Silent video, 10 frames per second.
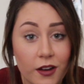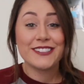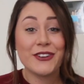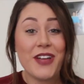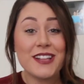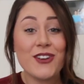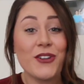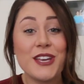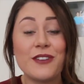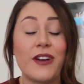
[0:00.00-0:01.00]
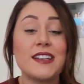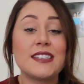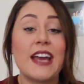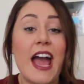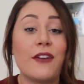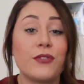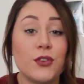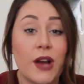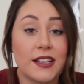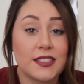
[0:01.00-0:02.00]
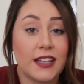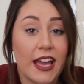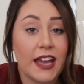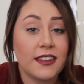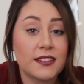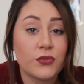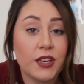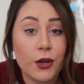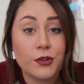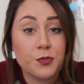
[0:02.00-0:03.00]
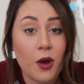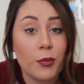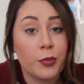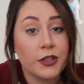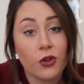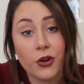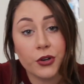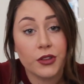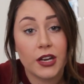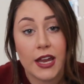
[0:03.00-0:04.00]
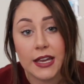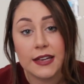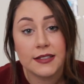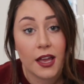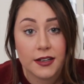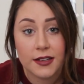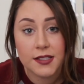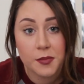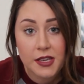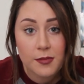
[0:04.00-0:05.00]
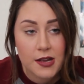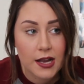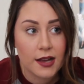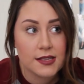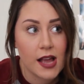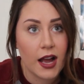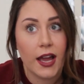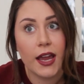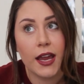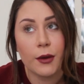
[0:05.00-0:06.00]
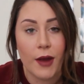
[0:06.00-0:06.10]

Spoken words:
So that's all the advice that I have for you guys today. This video is probably longer than I intended it to be because I